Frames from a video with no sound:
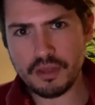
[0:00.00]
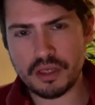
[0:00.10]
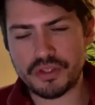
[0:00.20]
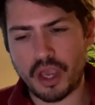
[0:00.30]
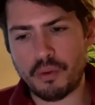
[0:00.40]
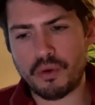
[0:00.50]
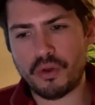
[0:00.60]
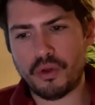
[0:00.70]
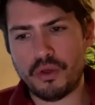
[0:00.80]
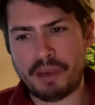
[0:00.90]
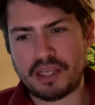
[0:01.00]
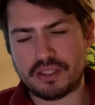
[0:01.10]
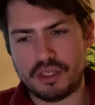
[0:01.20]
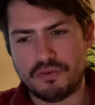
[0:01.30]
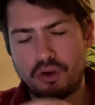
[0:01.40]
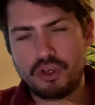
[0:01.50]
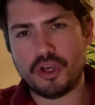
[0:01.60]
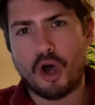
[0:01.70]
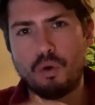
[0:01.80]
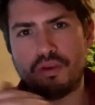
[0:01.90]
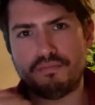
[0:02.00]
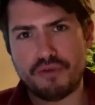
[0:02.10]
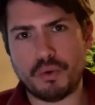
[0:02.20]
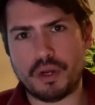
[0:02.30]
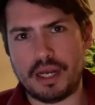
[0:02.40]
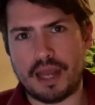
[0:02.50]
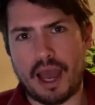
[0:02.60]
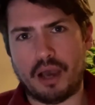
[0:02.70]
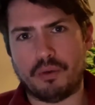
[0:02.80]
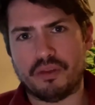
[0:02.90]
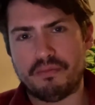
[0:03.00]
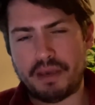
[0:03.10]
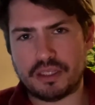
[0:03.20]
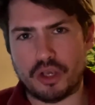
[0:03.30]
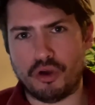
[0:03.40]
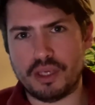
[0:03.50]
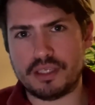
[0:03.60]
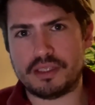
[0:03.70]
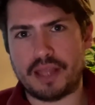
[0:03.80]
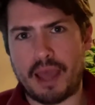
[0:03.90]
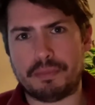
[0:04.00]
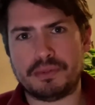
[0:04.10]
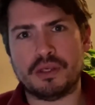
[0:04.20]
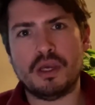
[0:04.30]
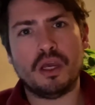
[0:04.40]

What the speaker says: So you've got your goal, you've broken it down, you've basically got your steps,